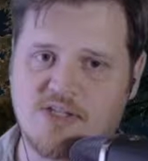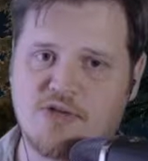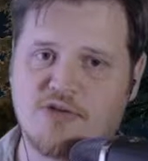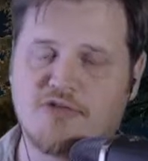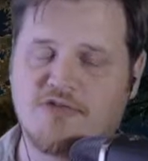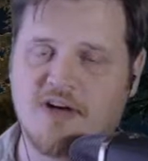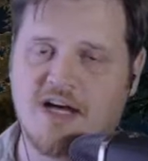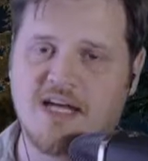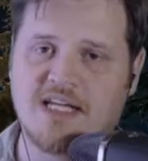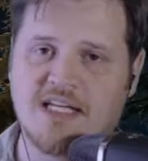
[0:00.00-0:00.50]
you'll
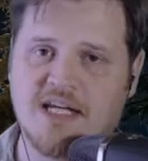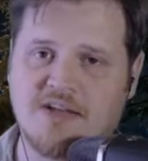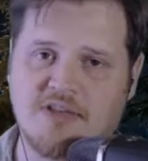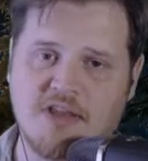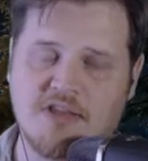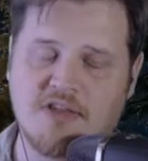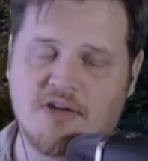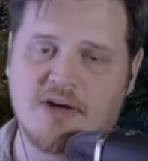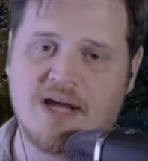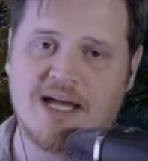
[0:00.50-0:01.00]
find out
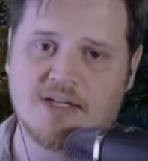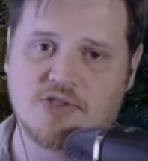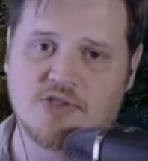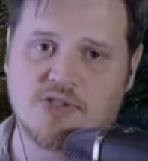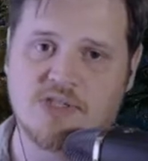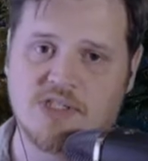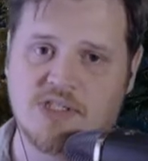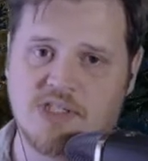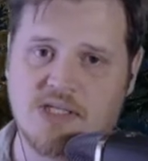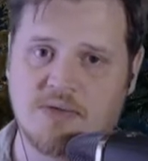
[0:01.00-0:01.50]
that they're
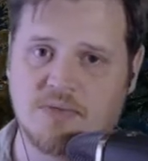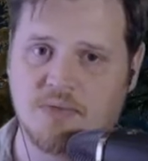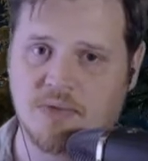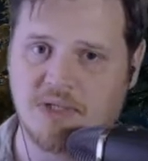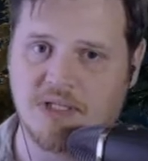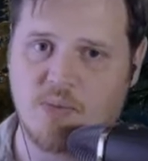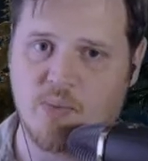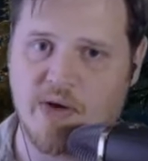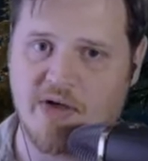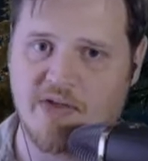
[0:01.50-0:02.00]
actually
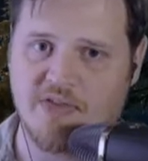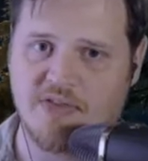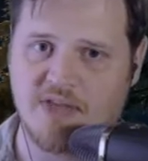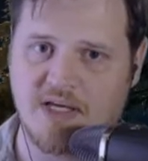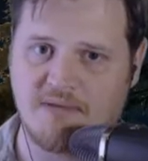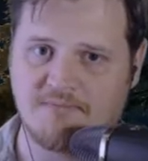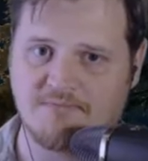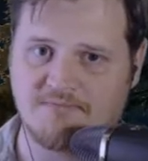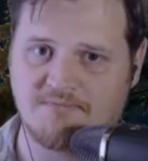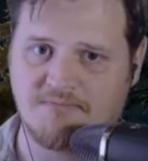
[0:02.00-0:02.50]
secretly
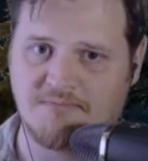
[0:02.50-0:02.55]
wealthy,